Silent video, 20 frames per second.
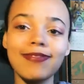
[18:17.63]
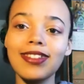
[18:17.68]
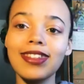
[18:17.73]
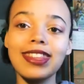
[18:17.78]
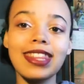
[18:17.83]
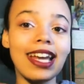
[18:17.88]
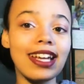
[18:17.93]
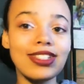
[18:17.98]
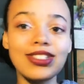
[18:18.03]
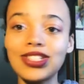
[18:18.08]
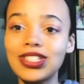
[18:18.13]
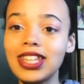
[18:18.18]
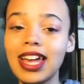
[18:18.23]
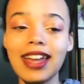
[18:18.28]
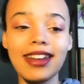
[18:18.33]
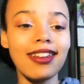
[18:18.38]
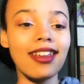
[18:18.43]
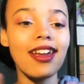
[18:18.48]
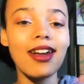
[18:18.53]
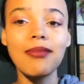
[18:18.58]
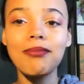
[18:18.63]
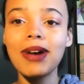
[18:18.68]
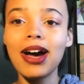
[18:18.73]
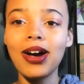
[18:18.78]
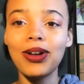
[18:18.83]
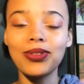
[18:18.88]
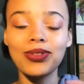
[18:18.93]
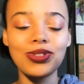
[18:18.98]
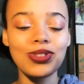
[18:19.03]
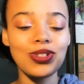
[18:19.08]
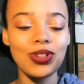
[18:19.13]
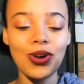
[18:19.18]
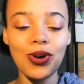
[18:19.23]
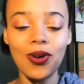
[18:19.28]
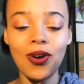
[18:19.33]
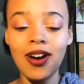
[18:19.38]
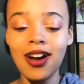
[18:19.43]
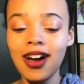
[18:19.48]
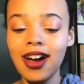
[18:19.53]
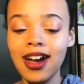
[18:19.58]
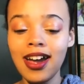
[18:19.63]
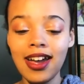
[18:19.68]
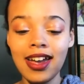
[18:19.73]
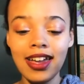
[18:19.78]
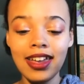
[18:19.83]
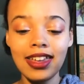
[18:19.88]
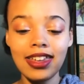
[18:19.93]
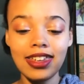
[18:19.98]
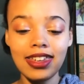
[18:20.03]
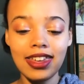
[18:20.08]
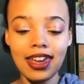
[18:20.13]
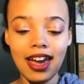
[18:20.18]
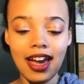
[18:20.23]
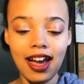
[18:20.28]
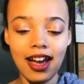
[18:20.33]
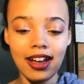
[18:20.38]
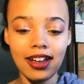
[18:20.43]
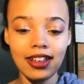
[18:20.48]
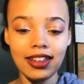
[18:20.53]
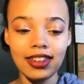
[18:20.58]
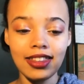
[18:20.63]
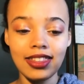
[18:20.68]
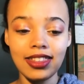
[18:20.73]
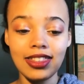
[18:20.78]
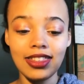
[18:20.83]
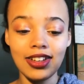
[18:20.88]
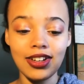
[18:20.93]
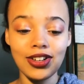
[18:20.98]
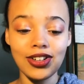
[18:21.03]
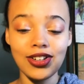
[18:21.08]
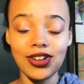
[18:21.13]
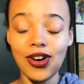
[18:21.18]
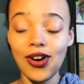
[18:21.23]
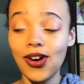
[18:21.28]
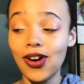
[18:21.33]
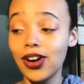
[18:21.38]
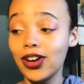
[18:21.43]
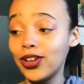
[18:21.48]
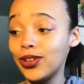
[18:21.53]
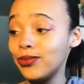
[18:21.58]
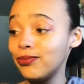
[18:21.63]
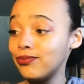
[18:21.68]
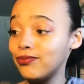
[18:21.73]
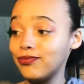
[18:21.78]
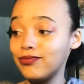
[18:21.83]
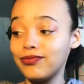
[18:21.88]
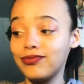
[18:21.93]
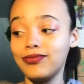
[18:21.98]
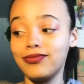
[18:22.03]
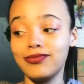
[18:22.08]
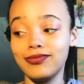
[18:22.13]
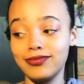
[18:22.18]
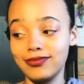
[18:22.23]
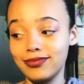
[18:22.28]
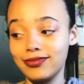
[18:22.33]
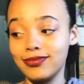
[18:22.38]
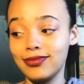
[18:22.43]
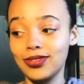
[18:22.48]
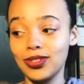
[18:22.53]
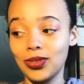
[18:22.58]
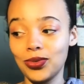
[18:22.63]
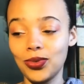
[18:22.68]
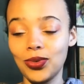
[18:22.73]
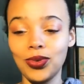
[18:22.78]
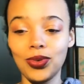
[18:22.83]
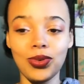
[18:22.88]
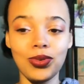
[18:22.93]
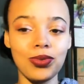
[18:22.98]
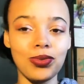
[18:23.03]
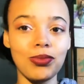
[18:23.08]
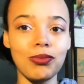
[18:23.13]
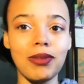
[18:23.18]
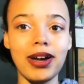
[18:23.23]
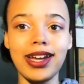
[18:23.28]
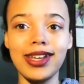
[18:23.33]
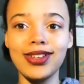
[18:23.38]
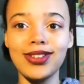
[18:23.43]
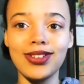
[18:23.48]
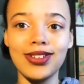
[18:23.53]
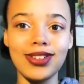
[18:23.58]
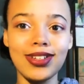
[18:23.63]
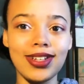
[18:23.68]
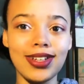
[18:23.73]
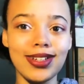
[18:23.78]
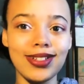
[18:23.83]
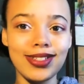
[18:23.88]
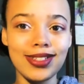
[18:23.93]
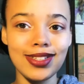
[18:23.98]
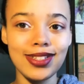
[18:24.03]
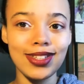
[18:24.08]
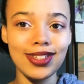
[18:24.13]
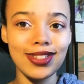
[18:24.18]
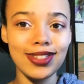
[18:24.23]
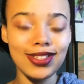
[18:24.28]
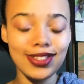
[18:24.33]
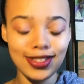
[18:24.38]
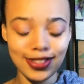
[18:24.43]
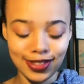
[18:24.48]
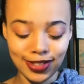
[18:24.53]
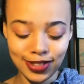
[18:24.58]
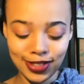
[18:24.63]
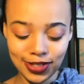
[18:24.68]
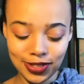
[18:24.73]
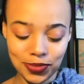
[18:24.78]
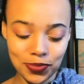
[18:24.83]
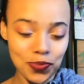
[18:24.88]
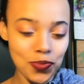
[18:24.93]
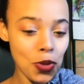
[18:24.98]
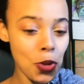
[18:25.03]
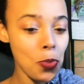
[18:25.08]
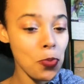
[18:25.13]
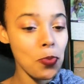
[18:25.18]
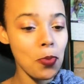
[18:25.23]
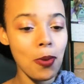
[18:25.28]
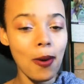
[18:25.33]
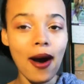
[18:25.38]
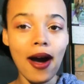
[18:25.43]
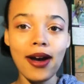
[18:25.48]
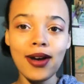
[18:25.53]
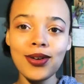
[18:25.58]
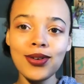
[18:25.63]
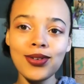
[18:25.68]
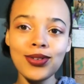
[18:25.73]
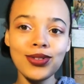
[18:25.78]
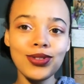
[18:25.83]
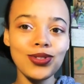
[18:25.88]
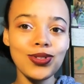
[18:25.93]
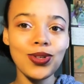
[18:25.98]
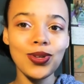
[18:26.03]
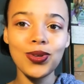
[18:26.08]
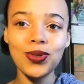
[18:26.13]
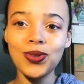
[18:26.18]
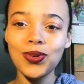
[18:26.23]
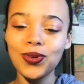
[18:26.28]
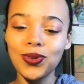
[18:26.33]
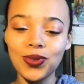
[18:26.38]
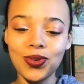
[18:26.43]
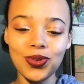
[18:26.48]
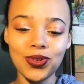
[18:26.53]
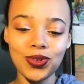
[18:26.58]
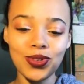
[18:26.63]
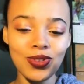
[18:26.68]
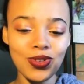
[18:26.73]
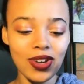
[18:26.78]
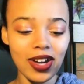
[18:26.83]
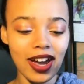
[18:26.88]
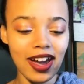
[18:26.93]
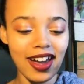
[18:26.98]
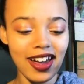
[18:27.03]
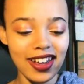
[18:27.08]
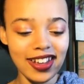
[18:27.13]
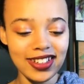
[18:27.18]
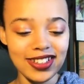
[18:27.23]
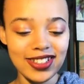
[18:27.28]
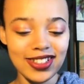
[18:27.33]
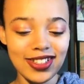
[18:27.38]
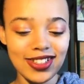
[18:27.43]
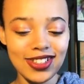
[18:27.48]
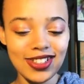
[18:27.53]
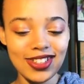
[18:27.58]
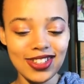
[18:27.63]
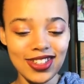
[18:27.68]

That's just how they come out. So, yeah. There are, my goodness, this is pile two, you guys.